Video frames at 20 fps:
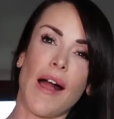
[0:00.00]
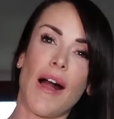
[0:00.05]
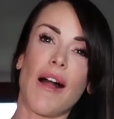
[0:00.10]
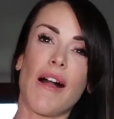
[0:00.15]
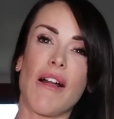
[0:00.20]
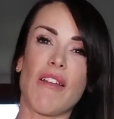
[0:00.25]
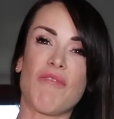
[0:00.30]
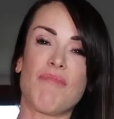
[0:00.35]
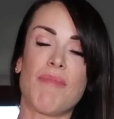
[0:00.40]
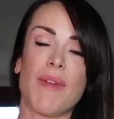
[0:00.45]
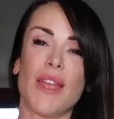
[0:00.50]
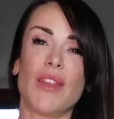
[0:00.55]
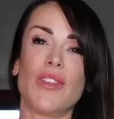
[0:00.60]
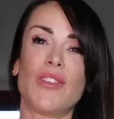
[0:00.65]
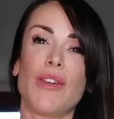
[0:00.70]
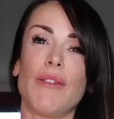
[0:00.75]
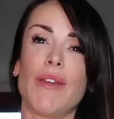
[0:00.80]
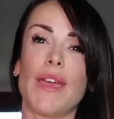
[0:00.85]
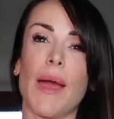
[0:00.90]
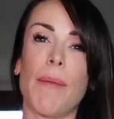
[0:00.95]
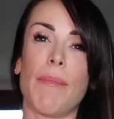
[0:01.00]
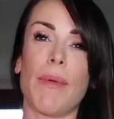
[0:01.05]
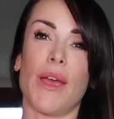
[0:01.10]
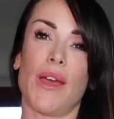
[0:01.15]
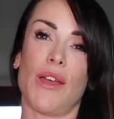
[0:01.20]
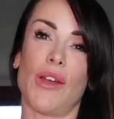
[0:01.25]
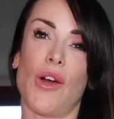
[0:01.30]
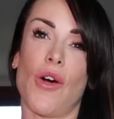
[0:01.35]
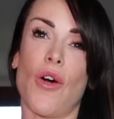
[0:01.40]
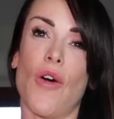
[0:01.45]
I've been doing a
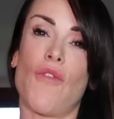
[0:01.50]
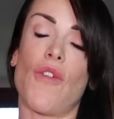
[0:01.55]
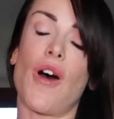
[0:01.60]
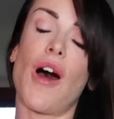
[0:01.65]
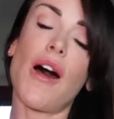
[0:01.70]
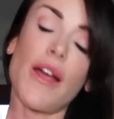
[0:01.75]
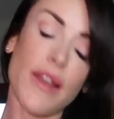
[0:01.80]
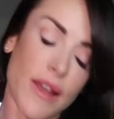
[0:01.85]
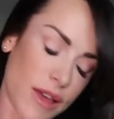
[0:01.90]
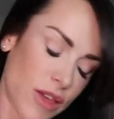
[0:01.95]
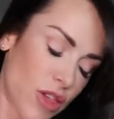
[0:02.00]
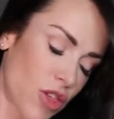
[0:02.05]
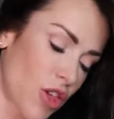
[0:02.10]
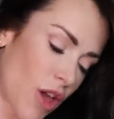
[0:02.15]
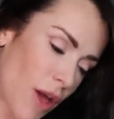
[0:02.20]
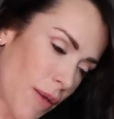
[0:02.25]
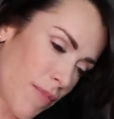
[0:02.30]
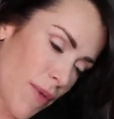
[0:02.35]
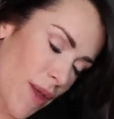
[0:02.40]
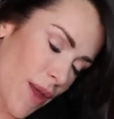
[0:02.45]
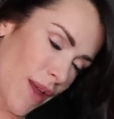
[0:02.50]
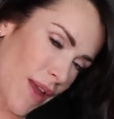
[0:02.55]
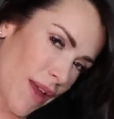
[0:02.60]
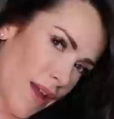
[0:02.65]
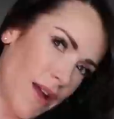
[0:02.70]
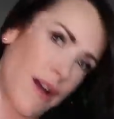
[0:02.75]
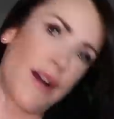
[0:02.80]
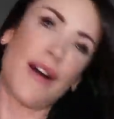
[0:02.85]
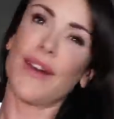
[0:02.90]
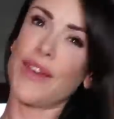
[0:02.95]
bit of online
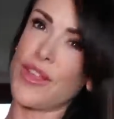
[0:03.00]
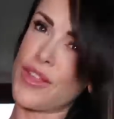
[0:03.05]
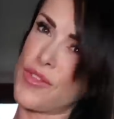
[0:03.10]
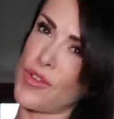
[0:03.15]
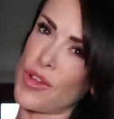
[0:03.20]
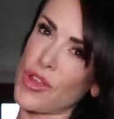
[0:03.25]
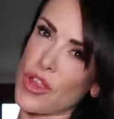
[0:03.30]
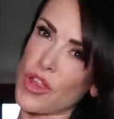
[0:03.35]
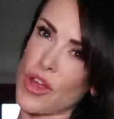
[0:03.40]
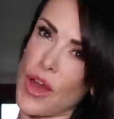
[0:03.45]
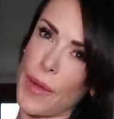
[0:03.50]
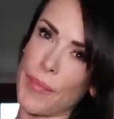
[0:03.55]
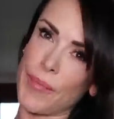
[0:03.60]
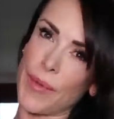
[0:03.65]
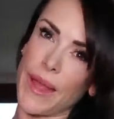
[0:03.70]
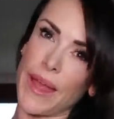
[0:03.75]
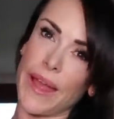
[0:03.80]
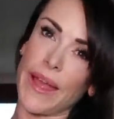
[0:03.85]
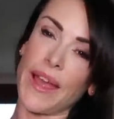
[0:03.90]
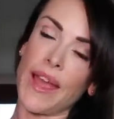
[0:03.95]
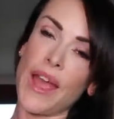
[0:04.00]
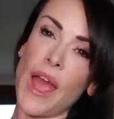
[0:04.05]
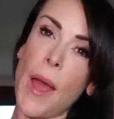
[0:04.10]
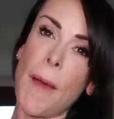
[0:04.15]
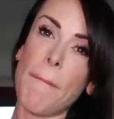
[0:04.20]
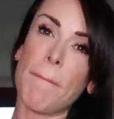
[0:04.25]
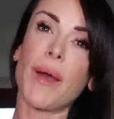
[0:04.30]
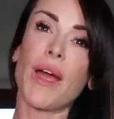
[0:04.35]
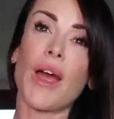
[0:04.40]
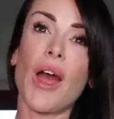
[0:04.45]
shopping, high street shopping,
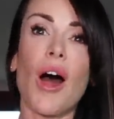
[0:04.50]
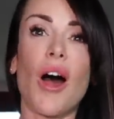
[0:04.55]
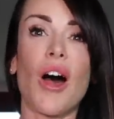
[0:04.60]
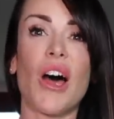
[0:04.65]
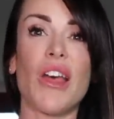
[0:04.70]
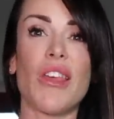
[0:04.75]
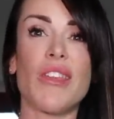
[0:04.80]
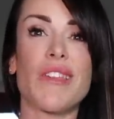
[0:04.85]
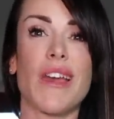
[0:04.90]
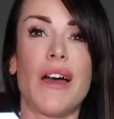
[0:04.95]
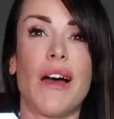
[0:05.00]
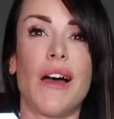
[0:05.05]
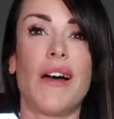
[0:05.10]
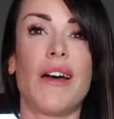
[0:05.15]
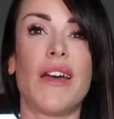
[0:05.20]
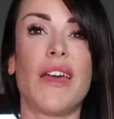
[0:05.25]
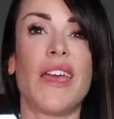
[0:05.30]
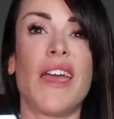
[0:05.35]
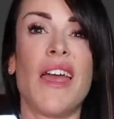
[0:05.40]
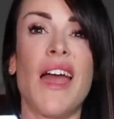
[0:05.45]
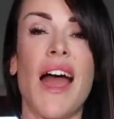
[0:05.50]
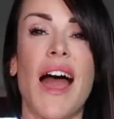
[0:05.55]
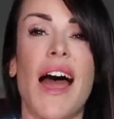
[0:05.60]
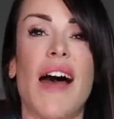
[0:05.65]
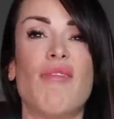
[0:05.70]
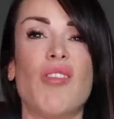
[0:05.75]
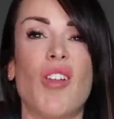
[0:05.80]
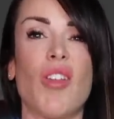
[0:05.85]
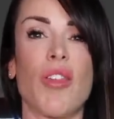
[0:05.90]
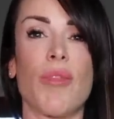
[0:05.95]
because I
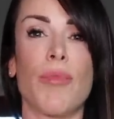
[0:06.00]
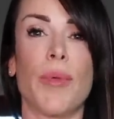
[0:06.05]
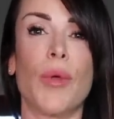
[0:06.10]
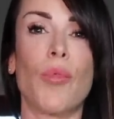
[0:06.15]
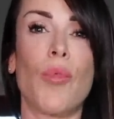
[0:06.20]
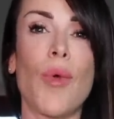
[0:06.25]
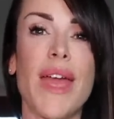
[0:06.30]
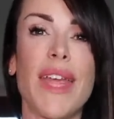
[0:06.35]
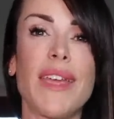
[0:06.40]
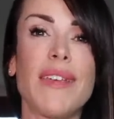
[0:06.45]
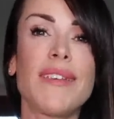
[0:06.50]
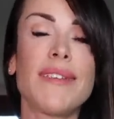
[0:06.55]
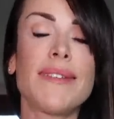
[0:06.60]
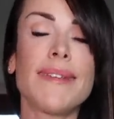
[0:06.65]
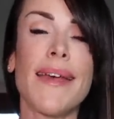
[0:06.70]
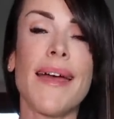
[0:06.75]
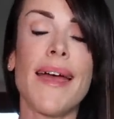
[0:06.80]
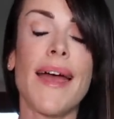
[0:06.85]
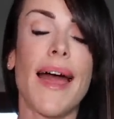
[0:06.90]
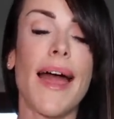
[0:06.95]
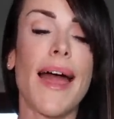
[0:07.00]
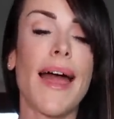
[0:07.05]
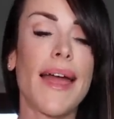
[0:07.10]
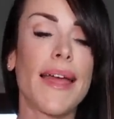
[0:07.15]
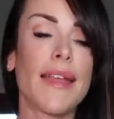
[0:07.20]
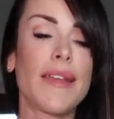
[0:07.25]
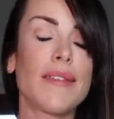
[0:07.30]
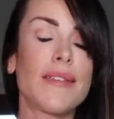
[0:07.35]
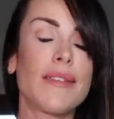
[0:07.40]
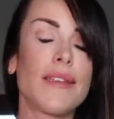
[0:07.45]
have lost a bit of weight
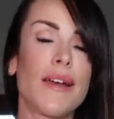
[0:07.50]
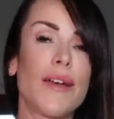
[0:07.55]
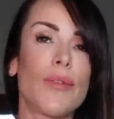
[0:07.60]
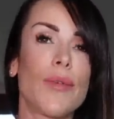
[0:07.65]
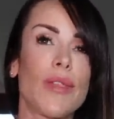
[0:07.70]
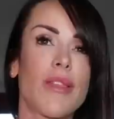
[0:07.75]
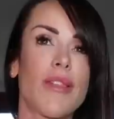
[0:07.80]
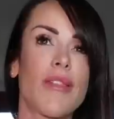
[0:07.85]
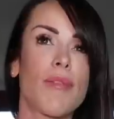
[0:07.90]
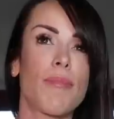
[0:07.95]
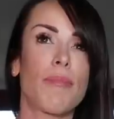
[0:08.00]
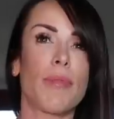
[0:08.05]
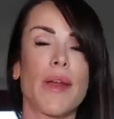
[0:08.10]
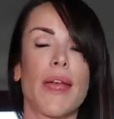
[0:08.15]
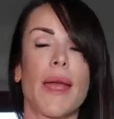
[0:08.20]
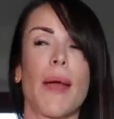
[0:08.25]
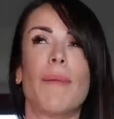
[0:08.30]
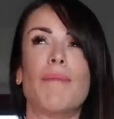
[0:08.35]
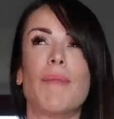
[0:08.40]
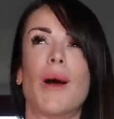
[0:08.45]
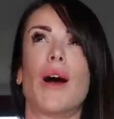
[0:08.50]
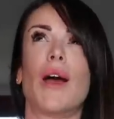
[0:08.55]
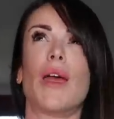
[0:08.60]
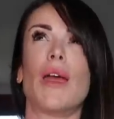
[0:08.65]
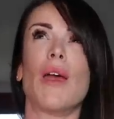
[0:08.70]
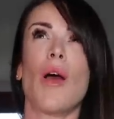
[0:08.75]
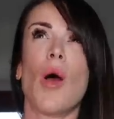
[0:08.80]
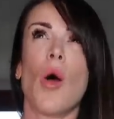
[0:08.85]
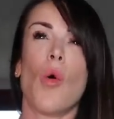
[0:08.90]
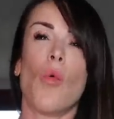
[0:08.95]
and I wanted to bring
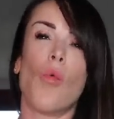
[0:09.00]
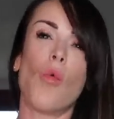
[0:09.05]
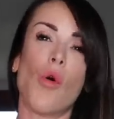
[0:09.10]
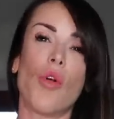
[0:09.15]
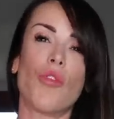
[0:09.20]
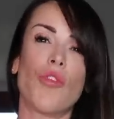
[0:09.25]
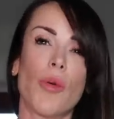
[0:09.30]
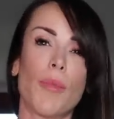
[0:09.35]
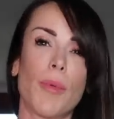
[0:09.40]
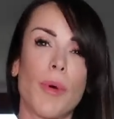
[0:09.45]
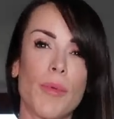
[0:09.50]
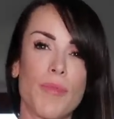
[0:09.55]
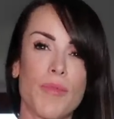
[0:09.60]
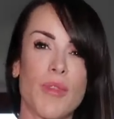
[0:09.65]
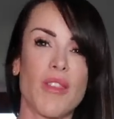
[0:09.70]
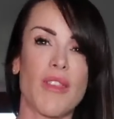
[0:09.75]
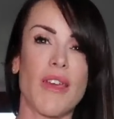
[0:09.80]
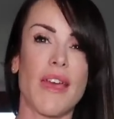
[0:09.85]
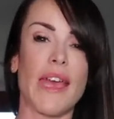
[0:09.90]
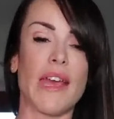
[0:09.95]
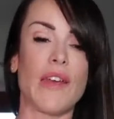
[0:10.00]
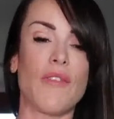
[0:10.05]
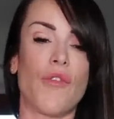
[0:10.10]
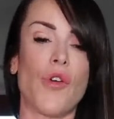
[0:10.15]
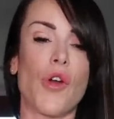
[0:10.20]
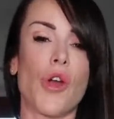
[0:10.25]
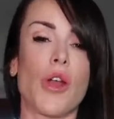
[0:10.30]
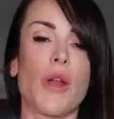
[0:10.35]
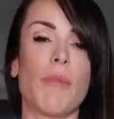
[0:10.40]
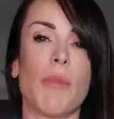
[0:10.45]
my wardrobe up to date
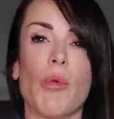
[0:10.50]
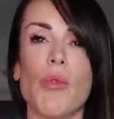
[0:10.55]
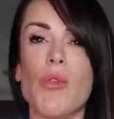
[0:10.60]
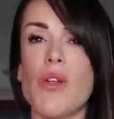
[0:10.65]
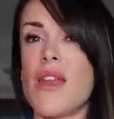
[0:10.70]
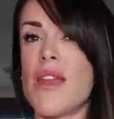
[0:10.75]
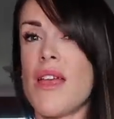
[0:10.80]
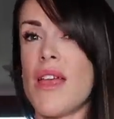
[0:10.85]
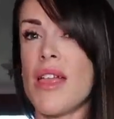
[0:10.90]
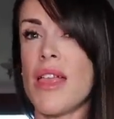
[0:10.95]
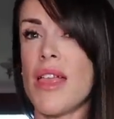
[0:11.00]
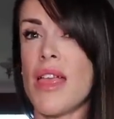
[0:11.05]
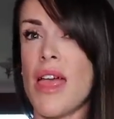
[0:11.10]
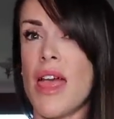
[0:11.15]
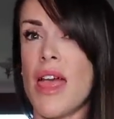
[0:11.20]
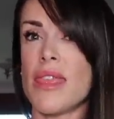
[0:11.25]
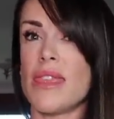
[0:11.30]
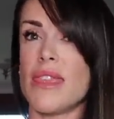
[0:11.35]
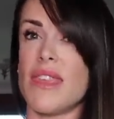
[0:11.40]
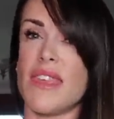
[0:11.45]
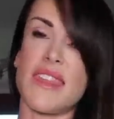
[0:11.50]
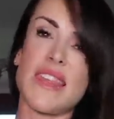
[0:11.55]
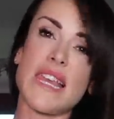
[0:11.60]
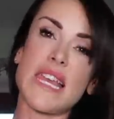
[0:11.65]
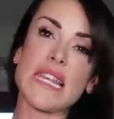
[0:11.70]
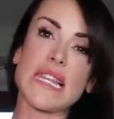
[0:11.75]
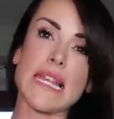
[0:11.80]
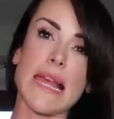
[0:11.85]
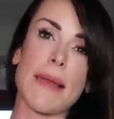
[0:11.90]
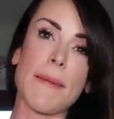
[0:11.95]
for number one, the
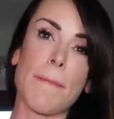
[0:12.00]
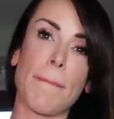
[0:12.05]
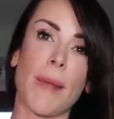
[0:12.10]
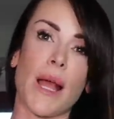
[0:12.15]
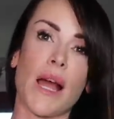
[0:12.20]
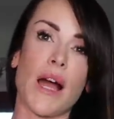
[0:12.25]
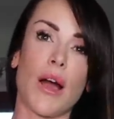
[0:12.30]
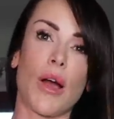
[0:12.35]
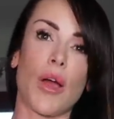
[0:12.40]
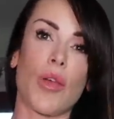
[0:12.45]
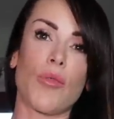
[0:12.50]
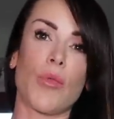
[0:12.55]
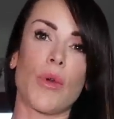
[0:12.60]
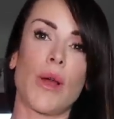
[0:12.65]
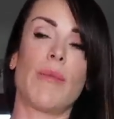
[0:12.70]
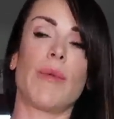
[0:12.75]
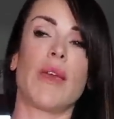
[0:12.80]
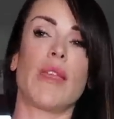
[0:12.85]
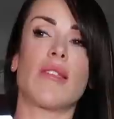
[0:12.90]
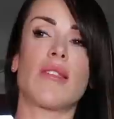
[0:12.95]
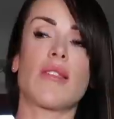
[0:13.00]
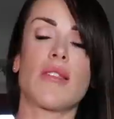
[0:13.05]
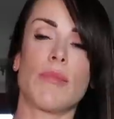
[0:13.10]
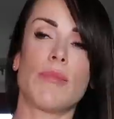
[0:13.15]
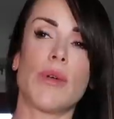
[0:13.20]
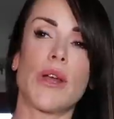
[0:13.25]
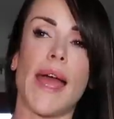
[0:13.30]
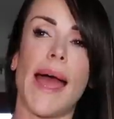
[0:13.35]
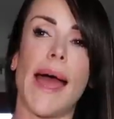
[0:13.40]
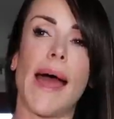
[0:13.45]
season, because we're coming in
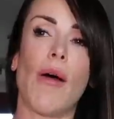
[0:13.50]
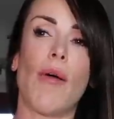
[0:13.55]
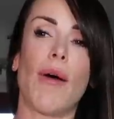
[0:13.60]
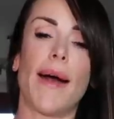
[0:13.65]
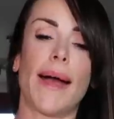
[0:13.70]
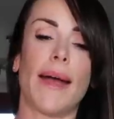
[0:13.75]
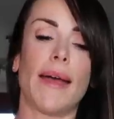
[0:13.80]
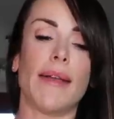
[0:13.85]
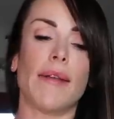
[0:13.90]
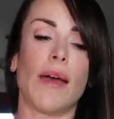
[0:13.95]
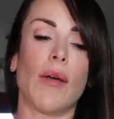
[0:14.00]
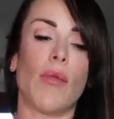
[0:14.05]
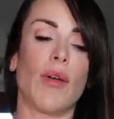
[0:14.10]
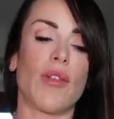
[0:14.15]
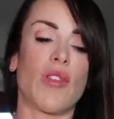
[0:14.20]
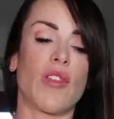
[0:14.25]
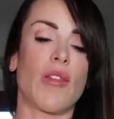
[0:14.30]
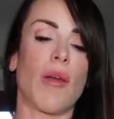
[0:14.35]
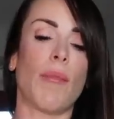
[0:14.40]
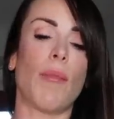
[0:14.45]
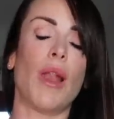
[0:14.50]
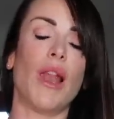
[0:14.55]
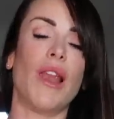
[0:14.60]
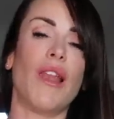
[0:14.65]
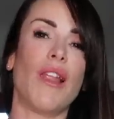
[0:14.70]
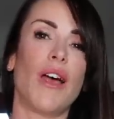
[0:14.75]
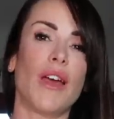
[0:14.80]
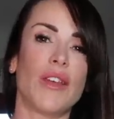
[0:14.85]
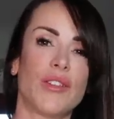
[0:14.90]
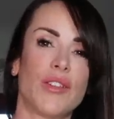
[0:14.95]
summer now and I want some
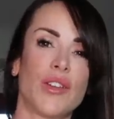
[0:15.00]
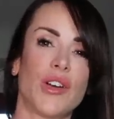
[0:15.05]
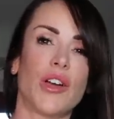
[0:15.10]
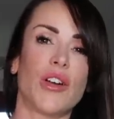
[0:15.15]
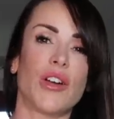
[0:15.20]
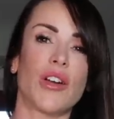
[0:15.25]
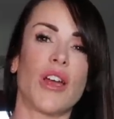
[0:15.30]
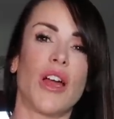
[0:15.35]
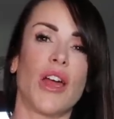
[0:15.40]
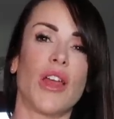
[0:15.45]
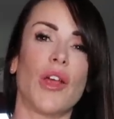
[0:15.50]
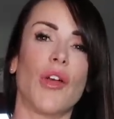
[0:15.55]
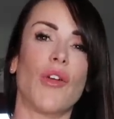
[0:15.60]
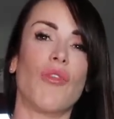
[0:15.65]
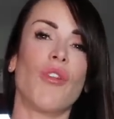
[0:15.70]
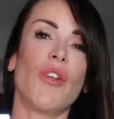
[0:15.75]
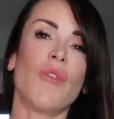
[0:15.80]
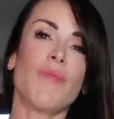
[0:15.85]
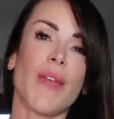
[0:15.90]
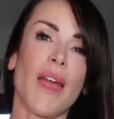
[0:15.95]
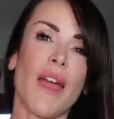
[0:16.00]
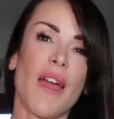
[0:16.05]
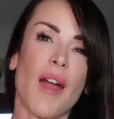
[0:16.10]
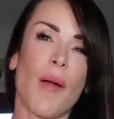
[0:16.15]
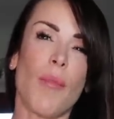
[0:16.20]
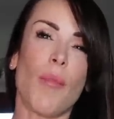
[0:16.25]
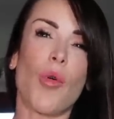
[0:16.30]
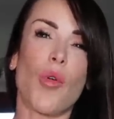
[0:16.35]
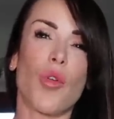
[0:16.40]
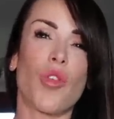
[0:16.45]
lighter, kind of
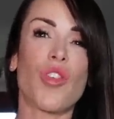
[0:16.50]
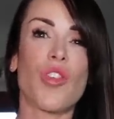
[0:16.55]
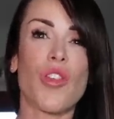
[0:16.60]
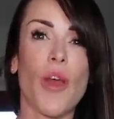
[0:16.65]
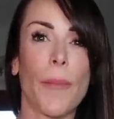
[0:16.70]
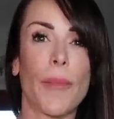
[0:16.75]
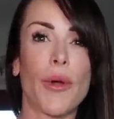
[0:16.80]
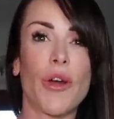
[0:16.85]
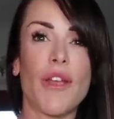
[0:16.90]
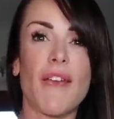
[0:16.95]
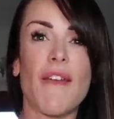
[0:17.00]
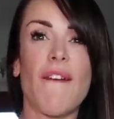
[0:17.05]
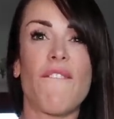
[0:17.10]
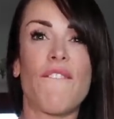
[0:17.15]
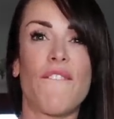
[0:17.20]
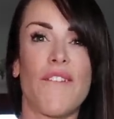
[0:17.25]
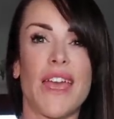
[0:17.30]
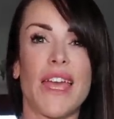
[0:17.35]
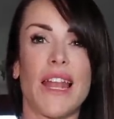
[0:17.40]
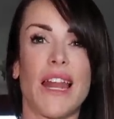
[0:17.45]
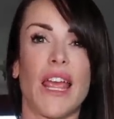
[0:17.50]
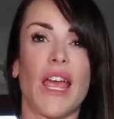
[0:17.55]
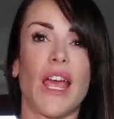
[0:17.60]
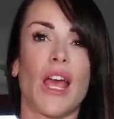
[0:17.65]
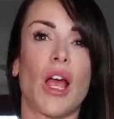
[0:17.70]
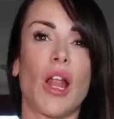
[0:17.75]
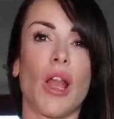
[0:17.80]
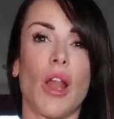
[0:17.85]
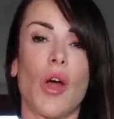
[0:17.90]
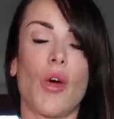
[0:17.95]
more summery
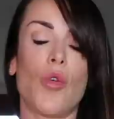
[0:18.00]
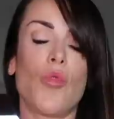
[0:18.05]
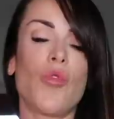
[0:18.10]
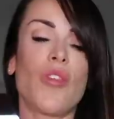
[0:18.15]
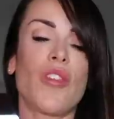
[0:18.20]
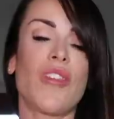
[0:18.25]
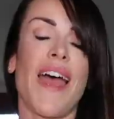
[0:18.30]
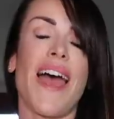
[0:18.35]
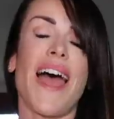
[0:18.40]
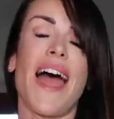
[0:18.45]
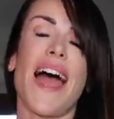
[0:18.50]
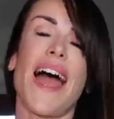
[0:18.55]
feeling clothes.